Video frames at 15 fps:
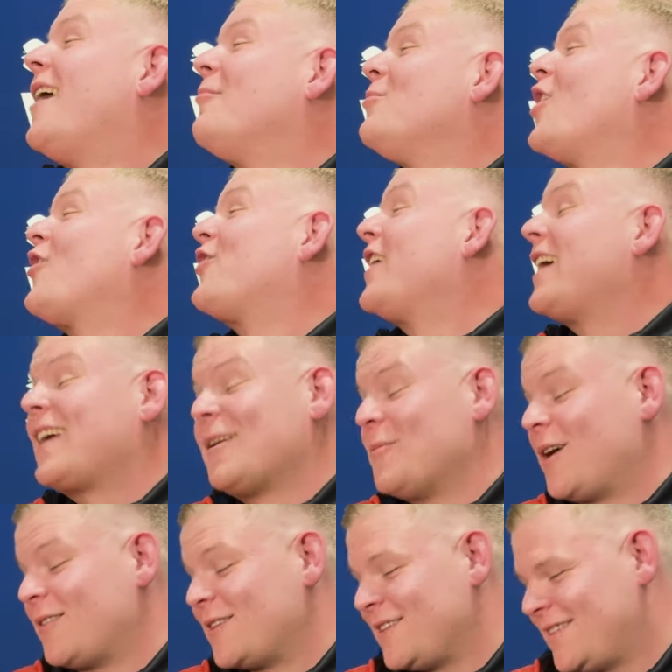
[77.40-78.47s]
I'm not thinking
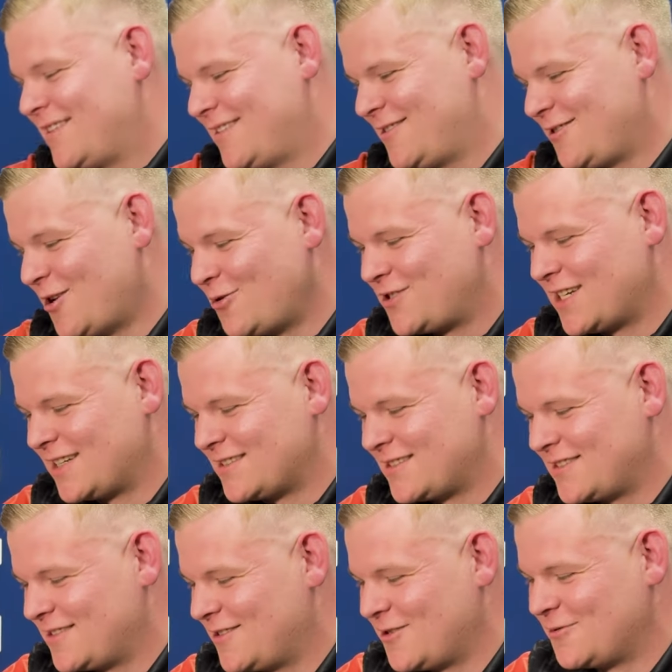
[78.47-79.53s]
about it. No
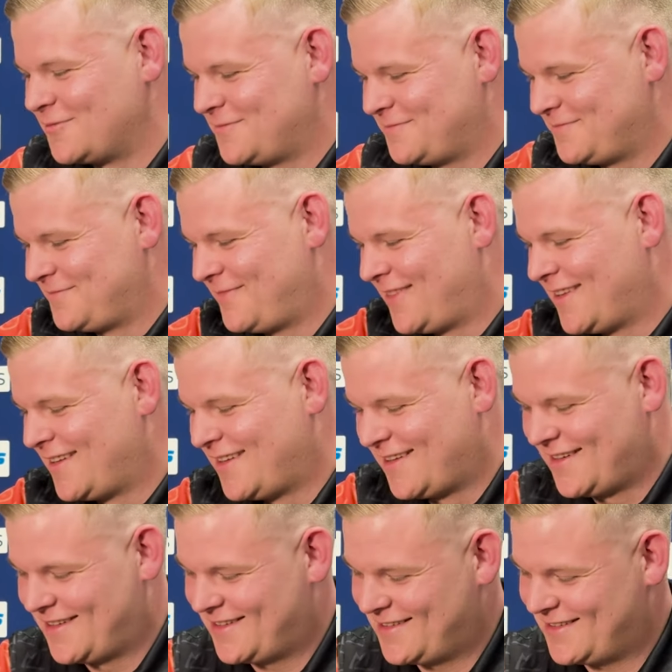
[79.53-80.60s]
chance. No.
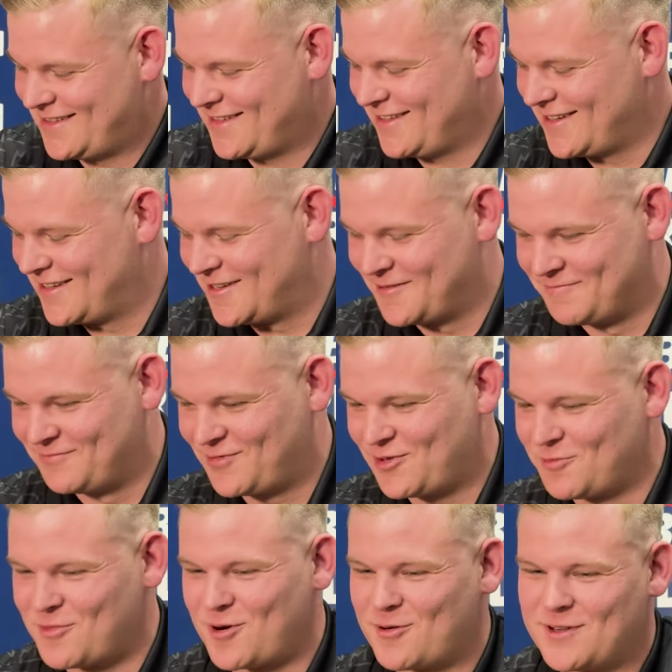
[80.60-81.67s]

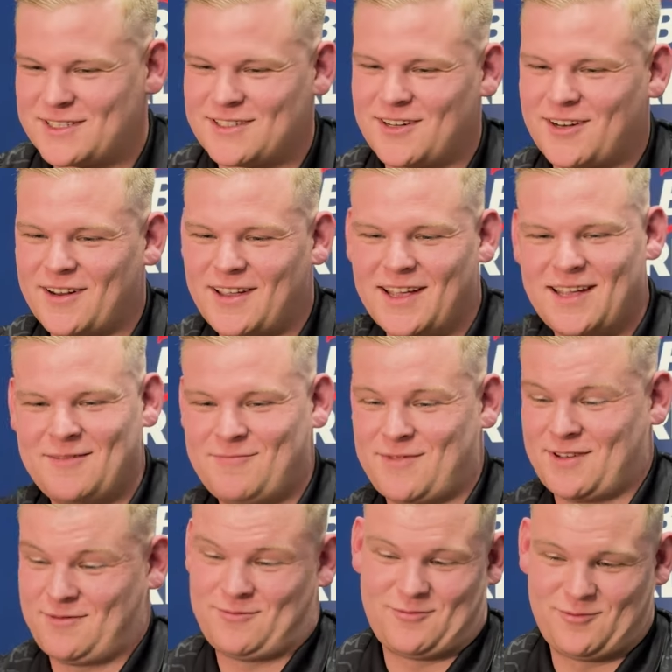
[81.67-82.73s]
Tomorrow is another game
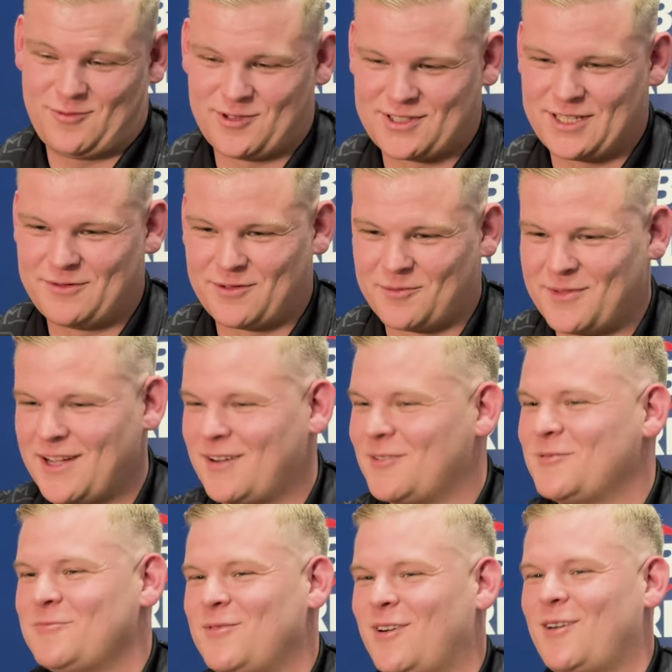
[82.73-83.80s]
and we'll see from there.
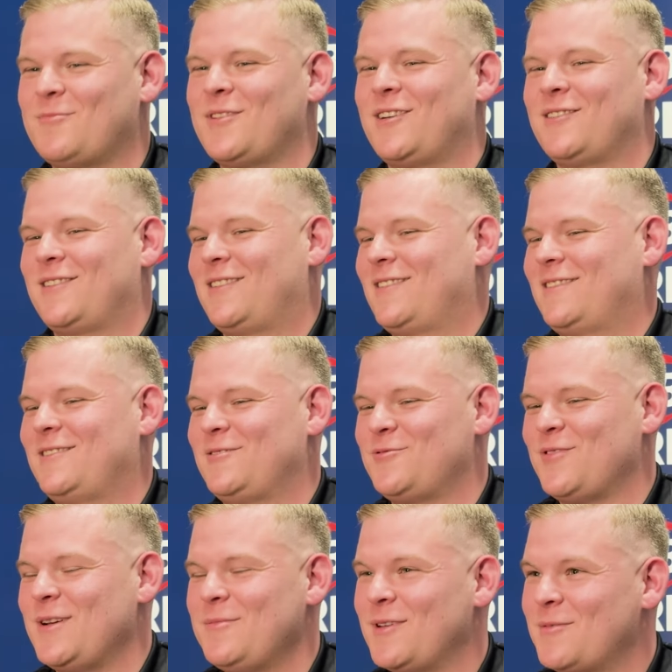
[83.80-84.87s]
But I'm not
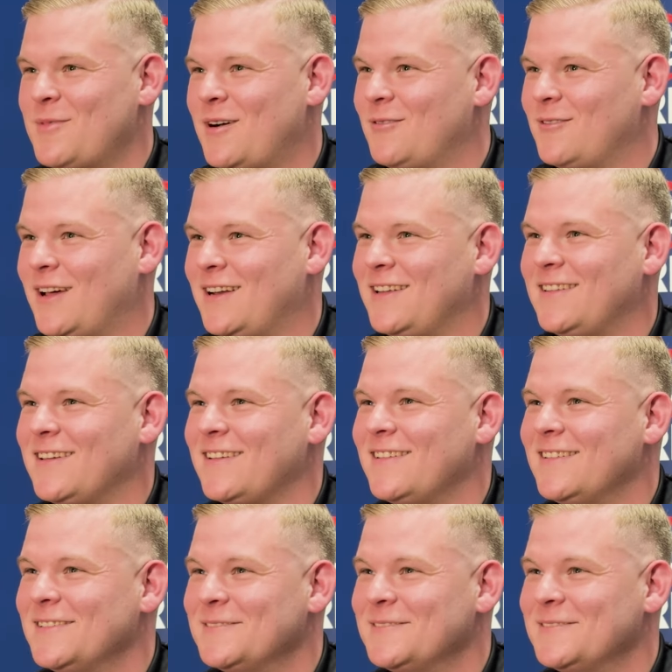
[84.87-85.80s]
dreaming about anything.